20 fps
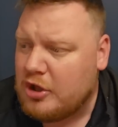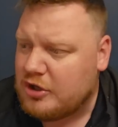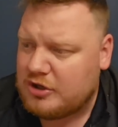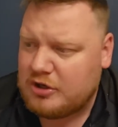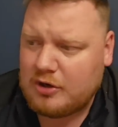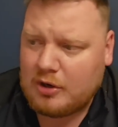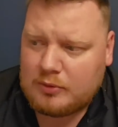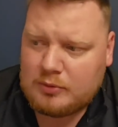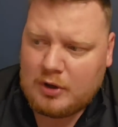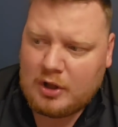You
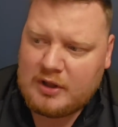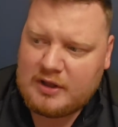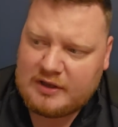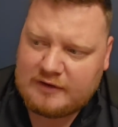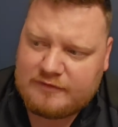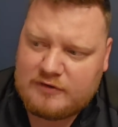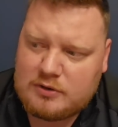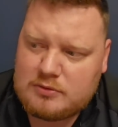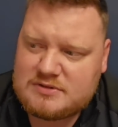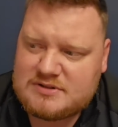know,
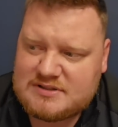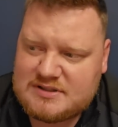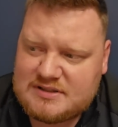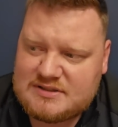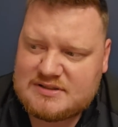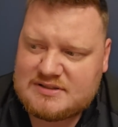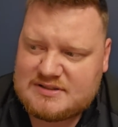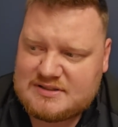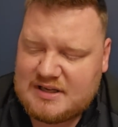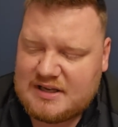if you
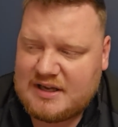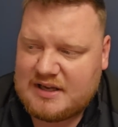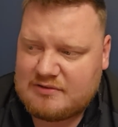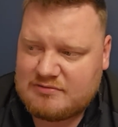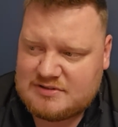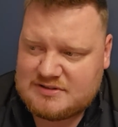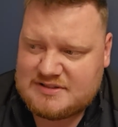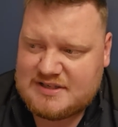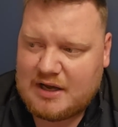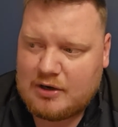sit here
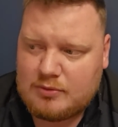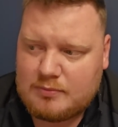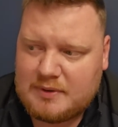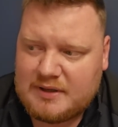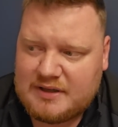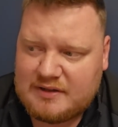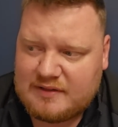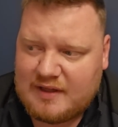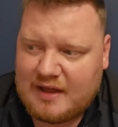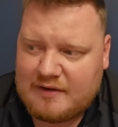and tell
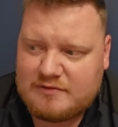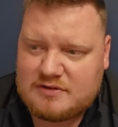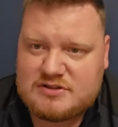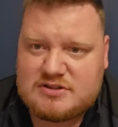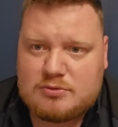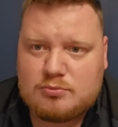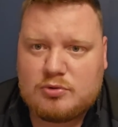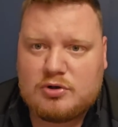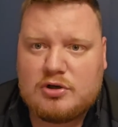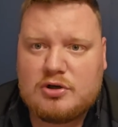me that
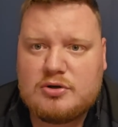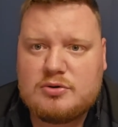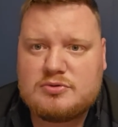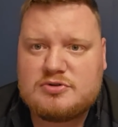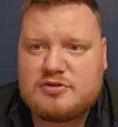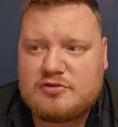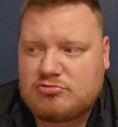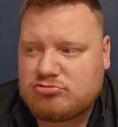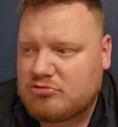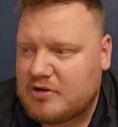Everton would
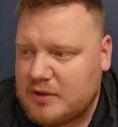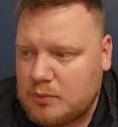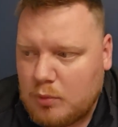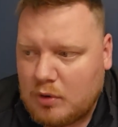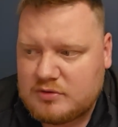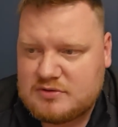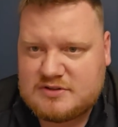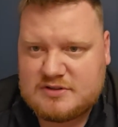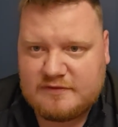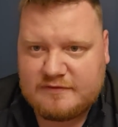lose
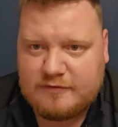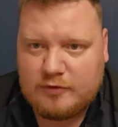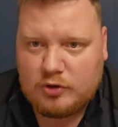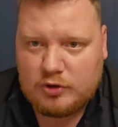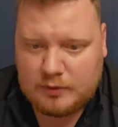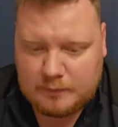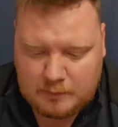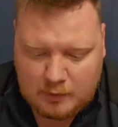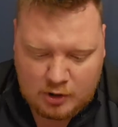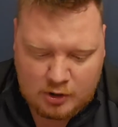3-1 to
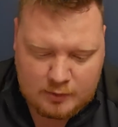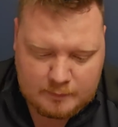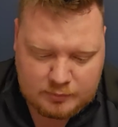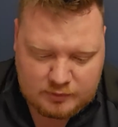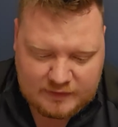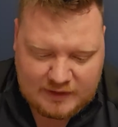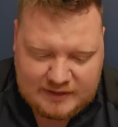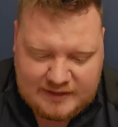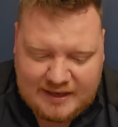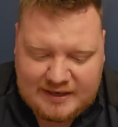Fulham,
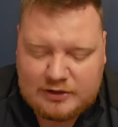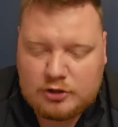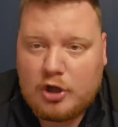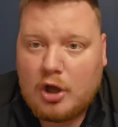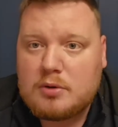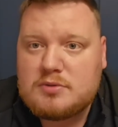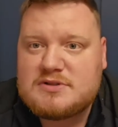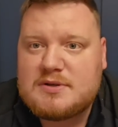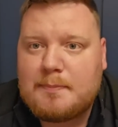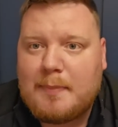but they then
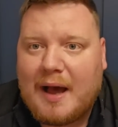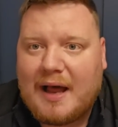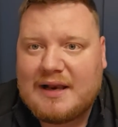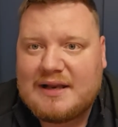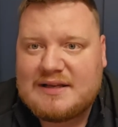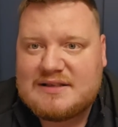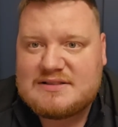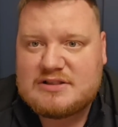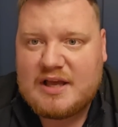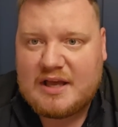go to
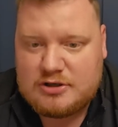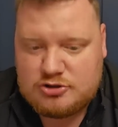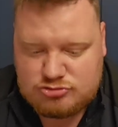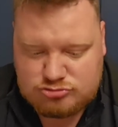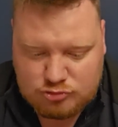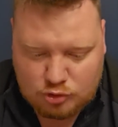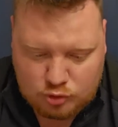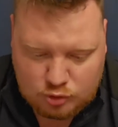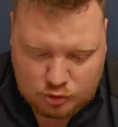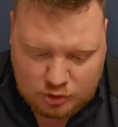Palace, get a
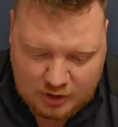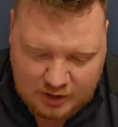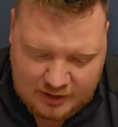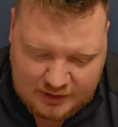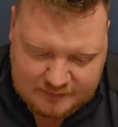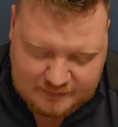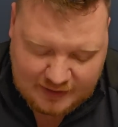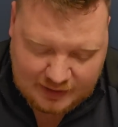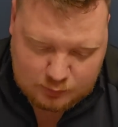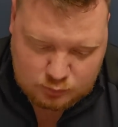draw,
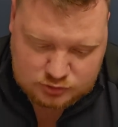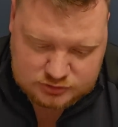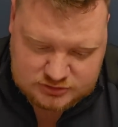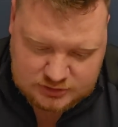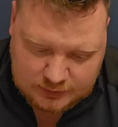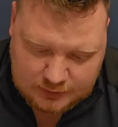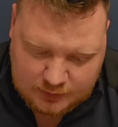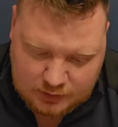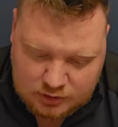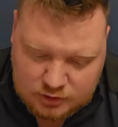they would
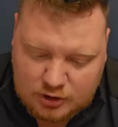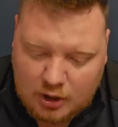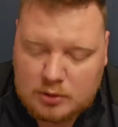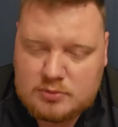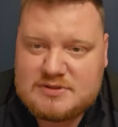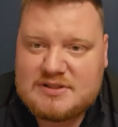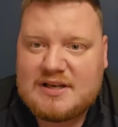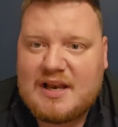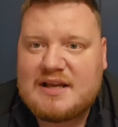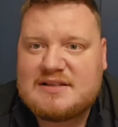go
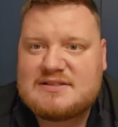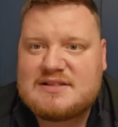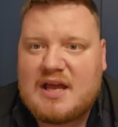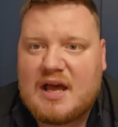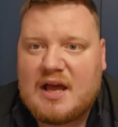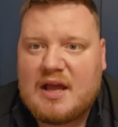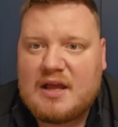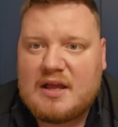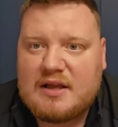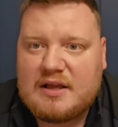to
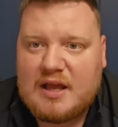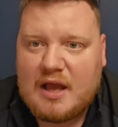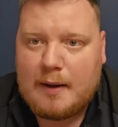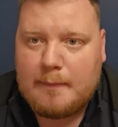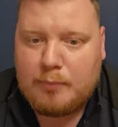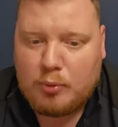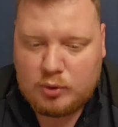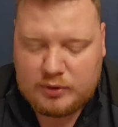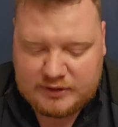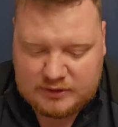Leicester, get a
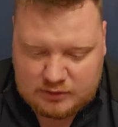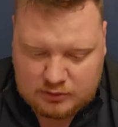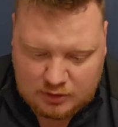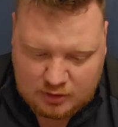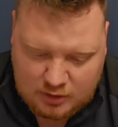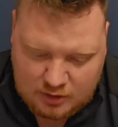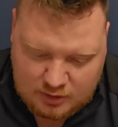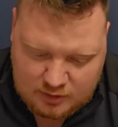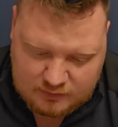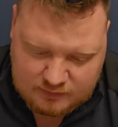point,
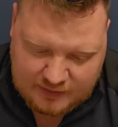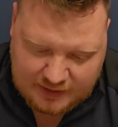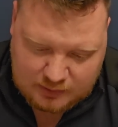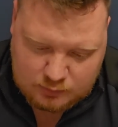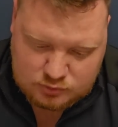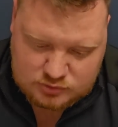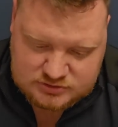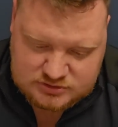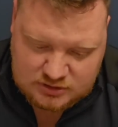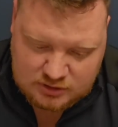they
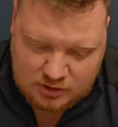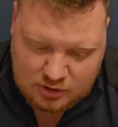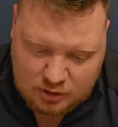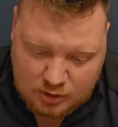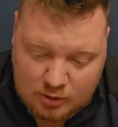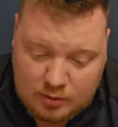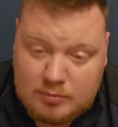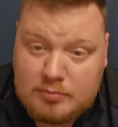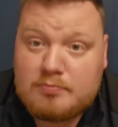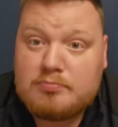would
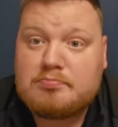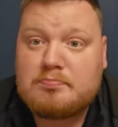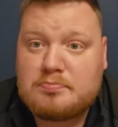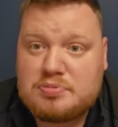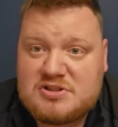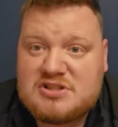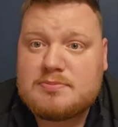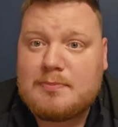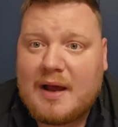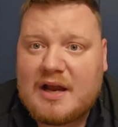
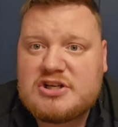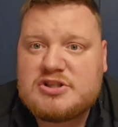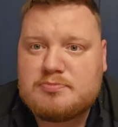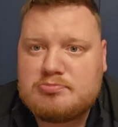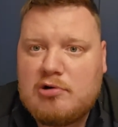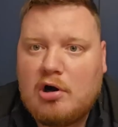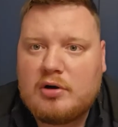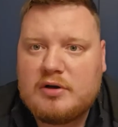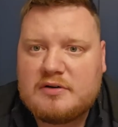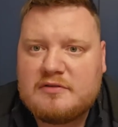smash
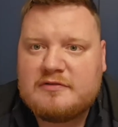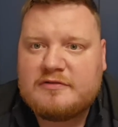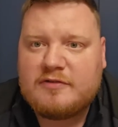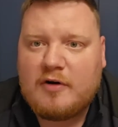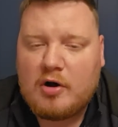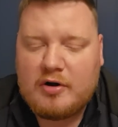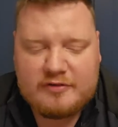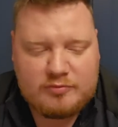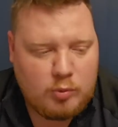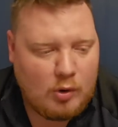Brighton
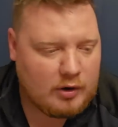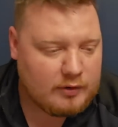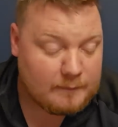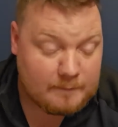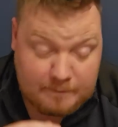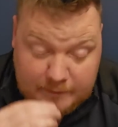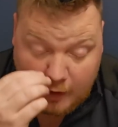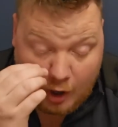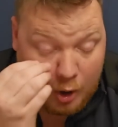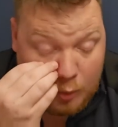5-1,
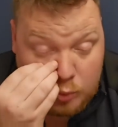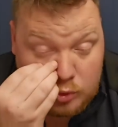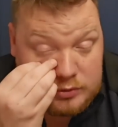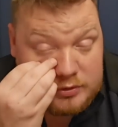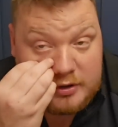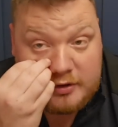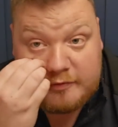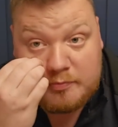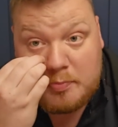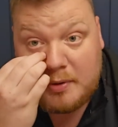I
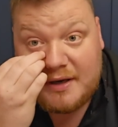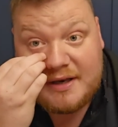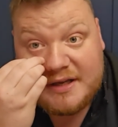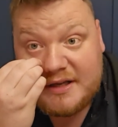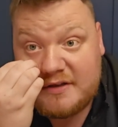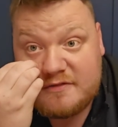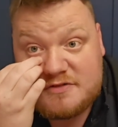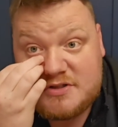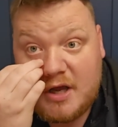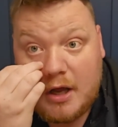wouldn't have
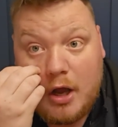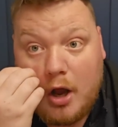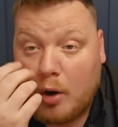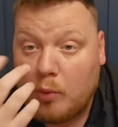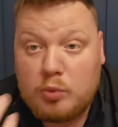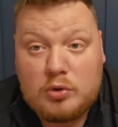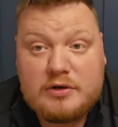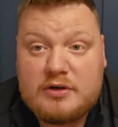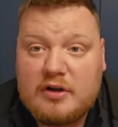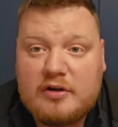believed you. I
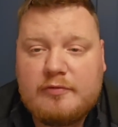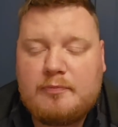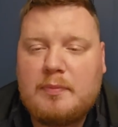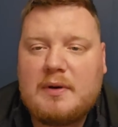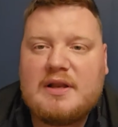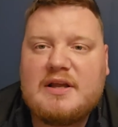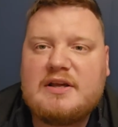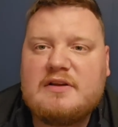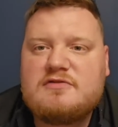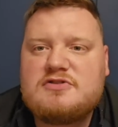wouldn't have
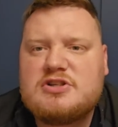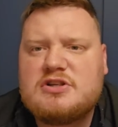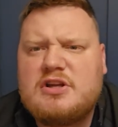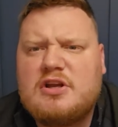believed you.